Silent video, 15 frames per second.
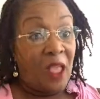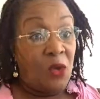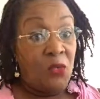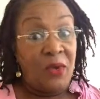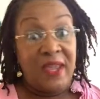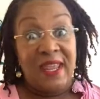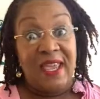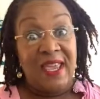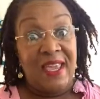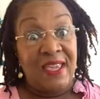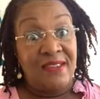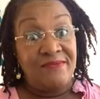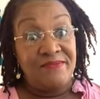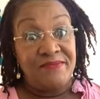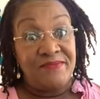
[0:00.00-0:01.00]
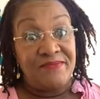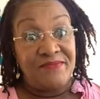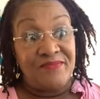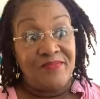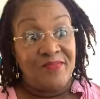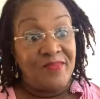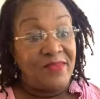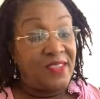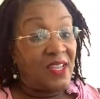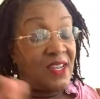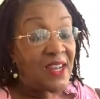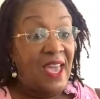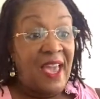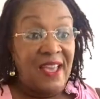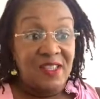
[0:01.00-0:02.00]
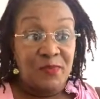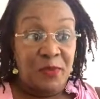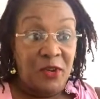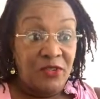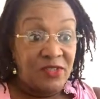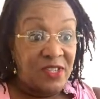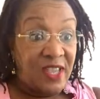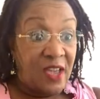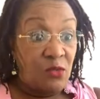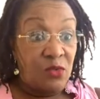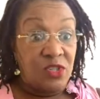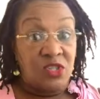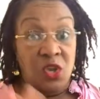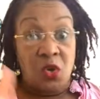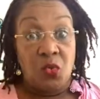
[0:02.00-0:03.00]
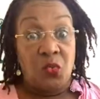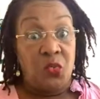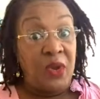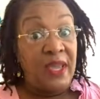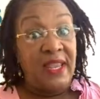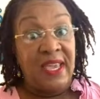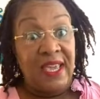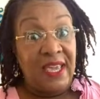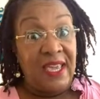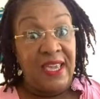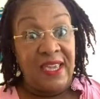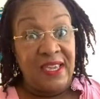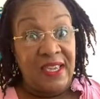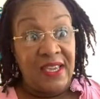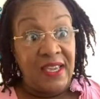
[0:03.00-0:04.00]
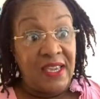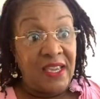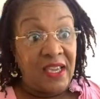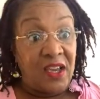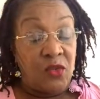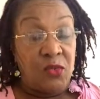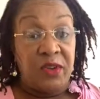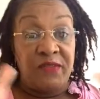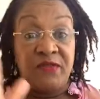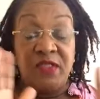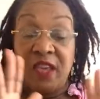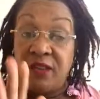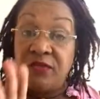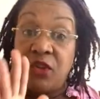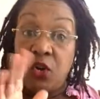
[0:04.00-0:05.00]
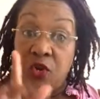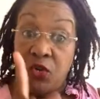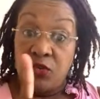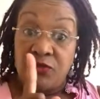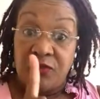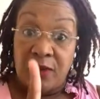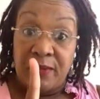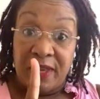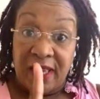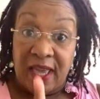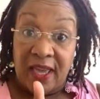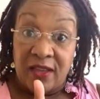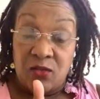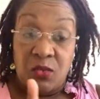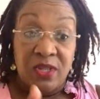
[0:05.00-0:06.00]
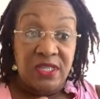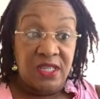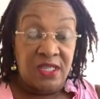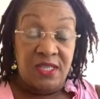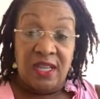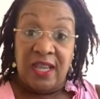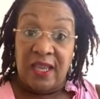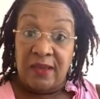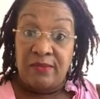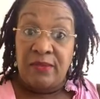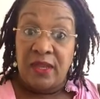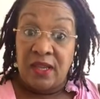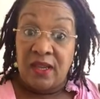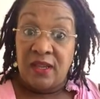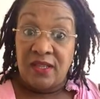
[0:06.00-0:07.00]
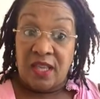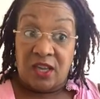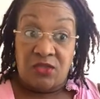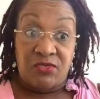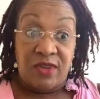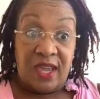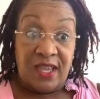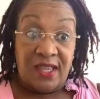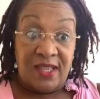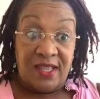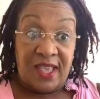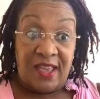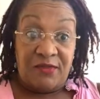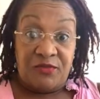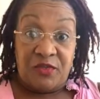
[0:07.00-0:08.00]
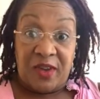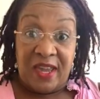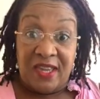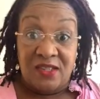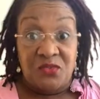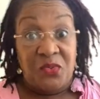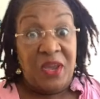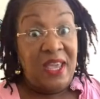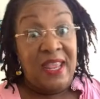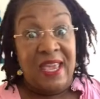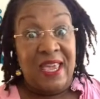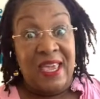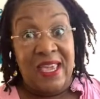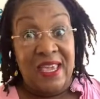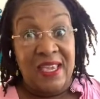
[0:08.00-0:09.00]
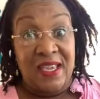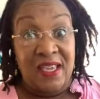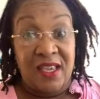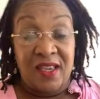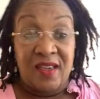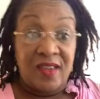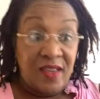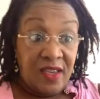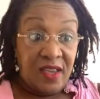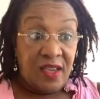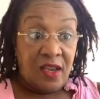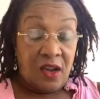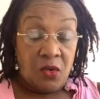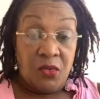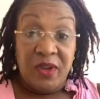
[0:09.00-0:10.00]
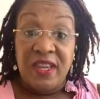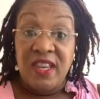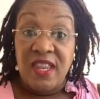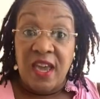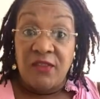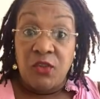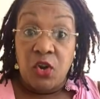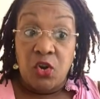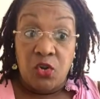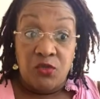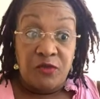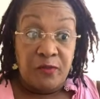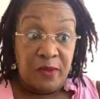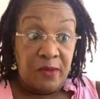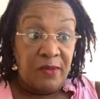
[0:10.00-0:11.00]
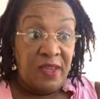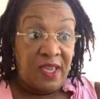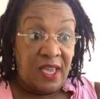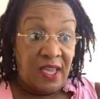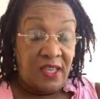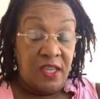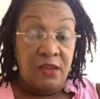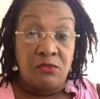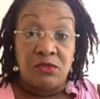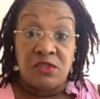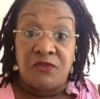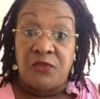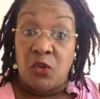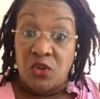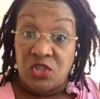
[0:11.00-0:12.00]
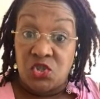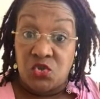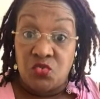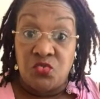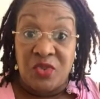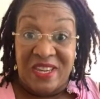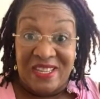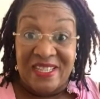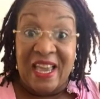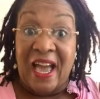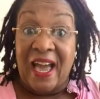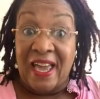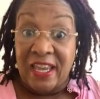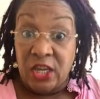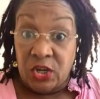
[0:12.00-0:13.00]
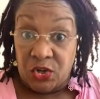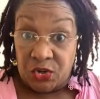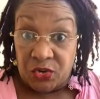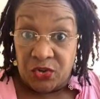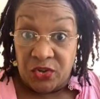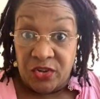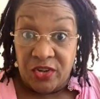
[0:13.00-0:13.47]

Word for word: Winning. The last person that was winning, we've never heard from again. What's his name that created that phrase? Winning. We never heard from him again. He was forced to retire